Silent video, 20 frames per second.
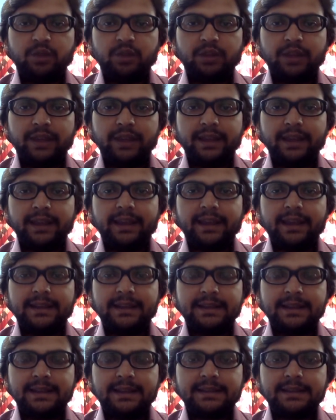thing,
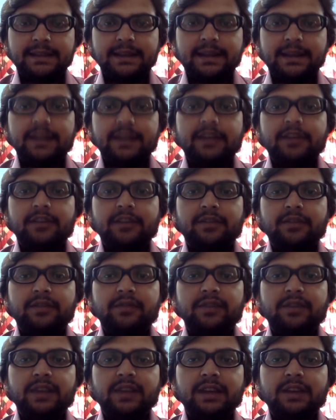as I said,
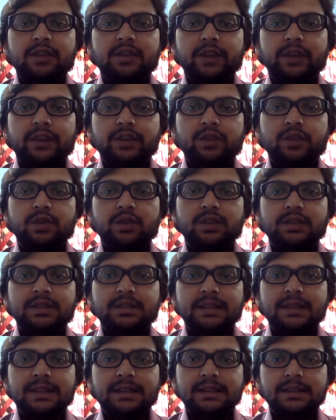we are going to
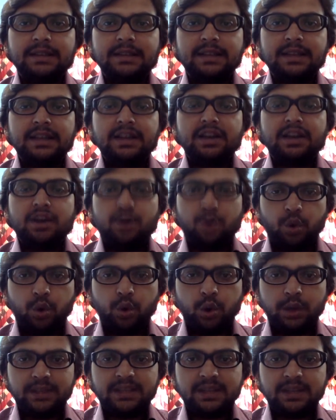discuss
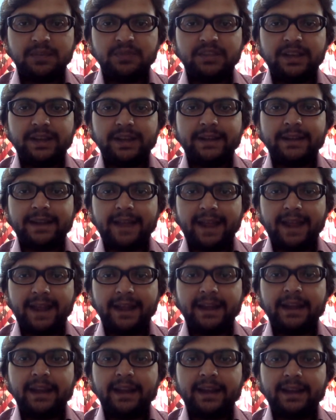whole subject,
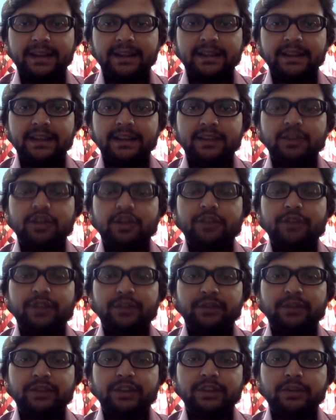and at the end of
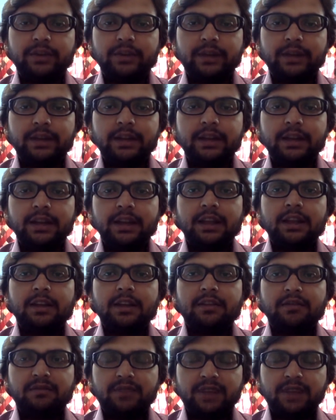every unit
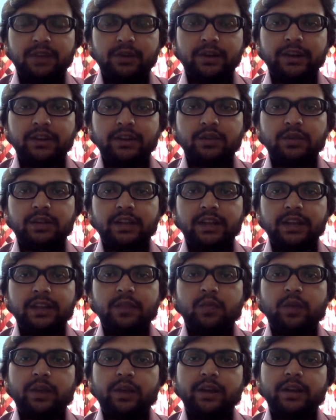we are going to
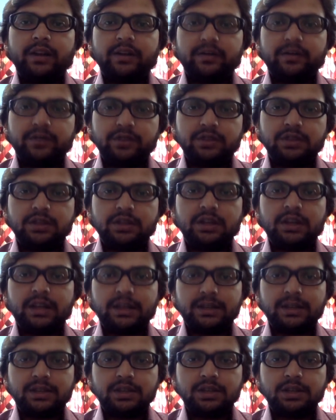take one revision
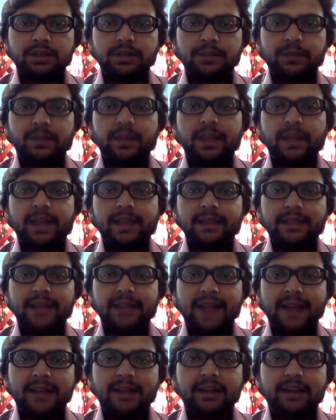lecture, and
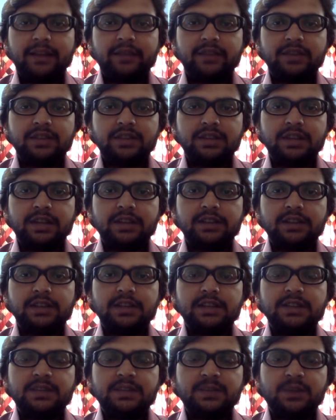that revision lecture
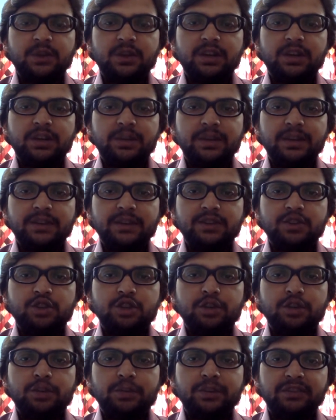is purely based
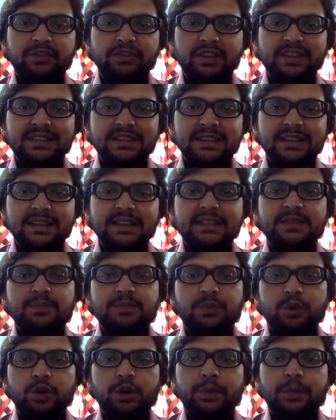on previous year's
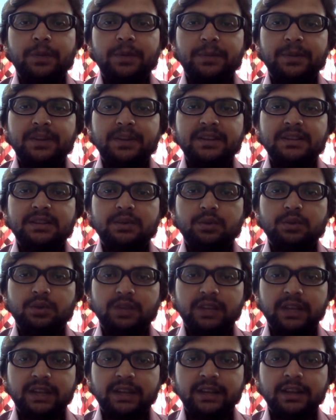board papers
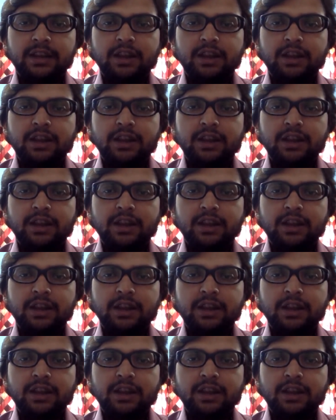only,